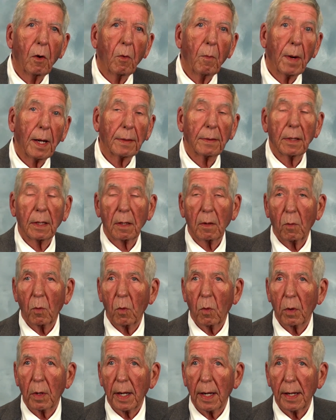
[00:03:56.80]
On my particular
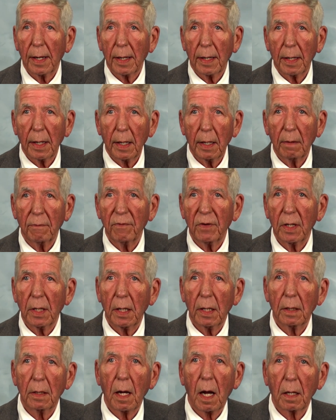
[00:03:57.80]
ward, I had an
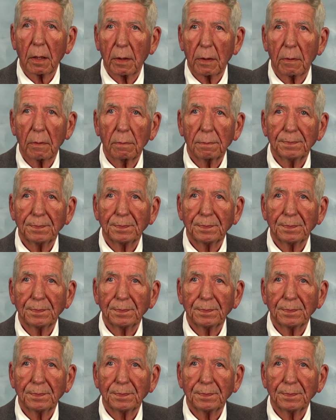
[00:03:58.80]
NVA doctor